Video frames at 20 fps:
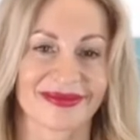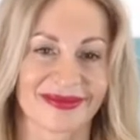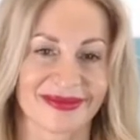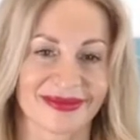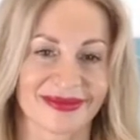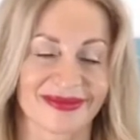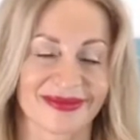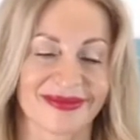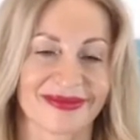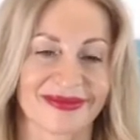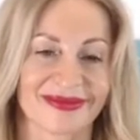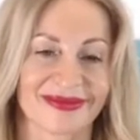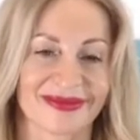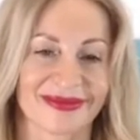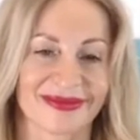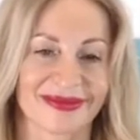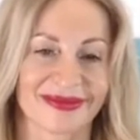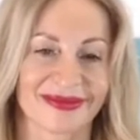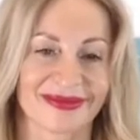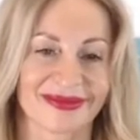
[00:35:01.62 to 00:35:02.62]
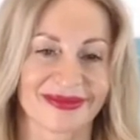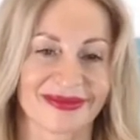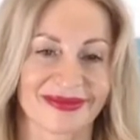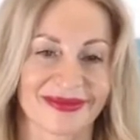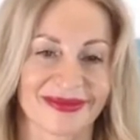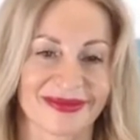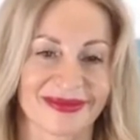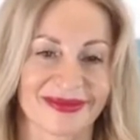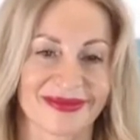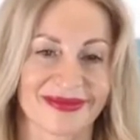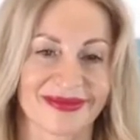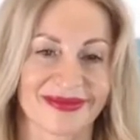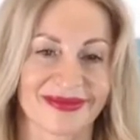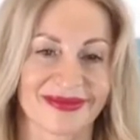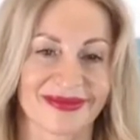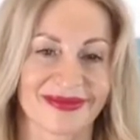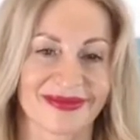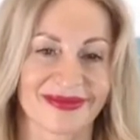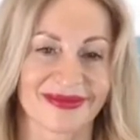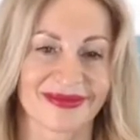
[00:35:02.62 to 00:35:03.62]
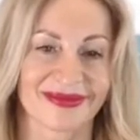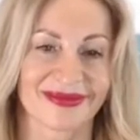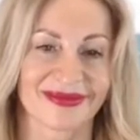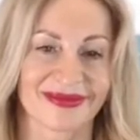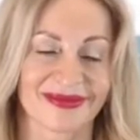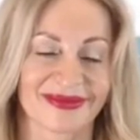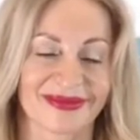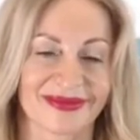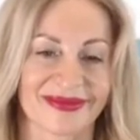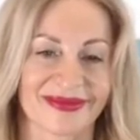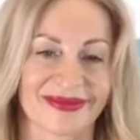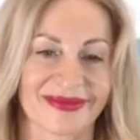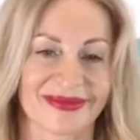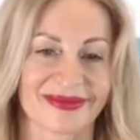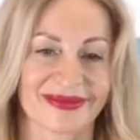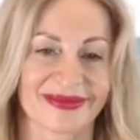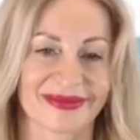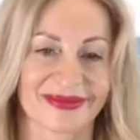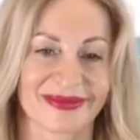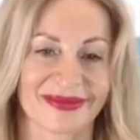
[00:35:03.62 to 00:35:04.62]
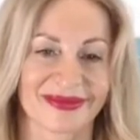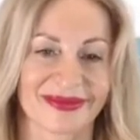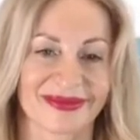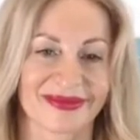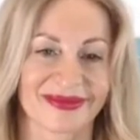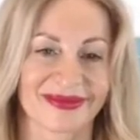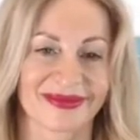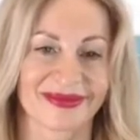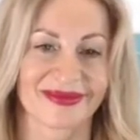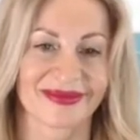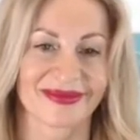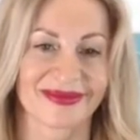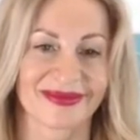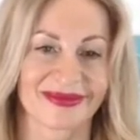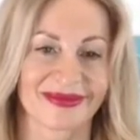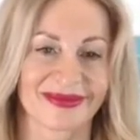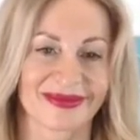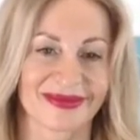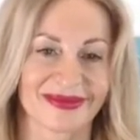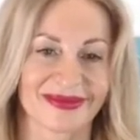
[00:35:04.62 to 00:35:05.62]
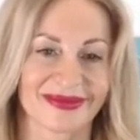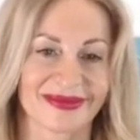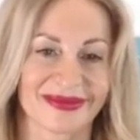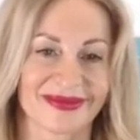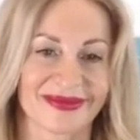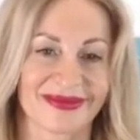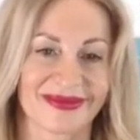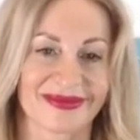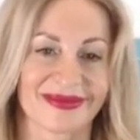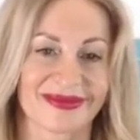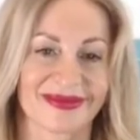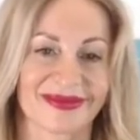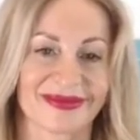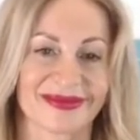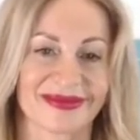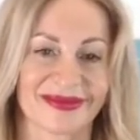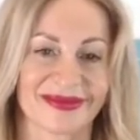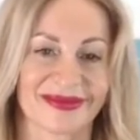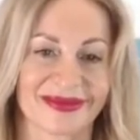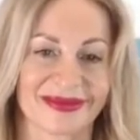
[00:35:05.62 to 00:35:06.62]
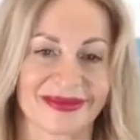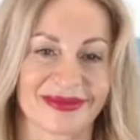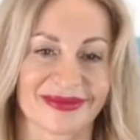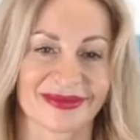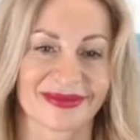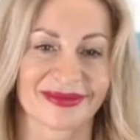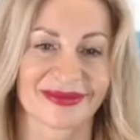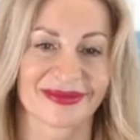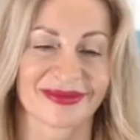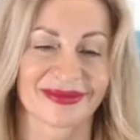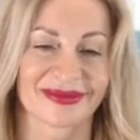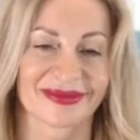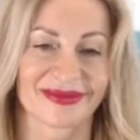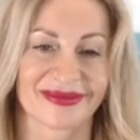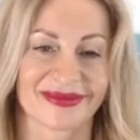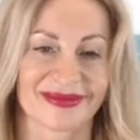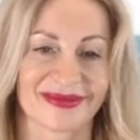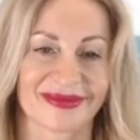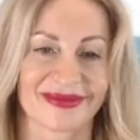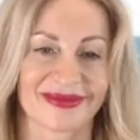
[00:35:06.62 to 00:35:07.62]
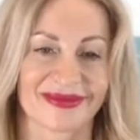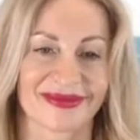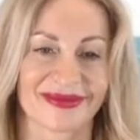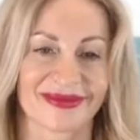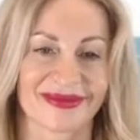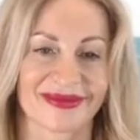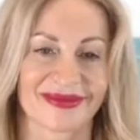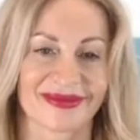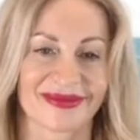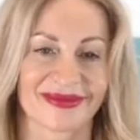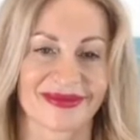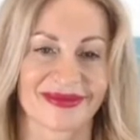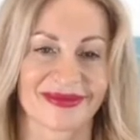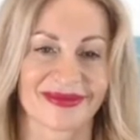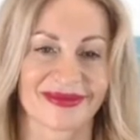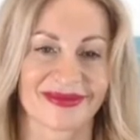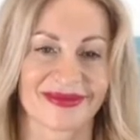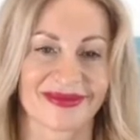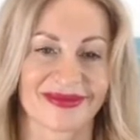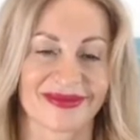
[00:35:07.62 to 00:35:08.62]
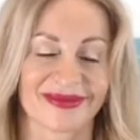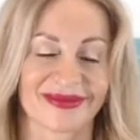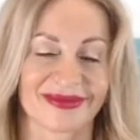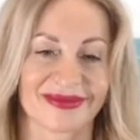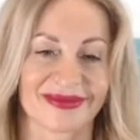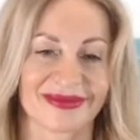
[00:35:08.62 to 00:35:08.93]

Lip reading: (silent)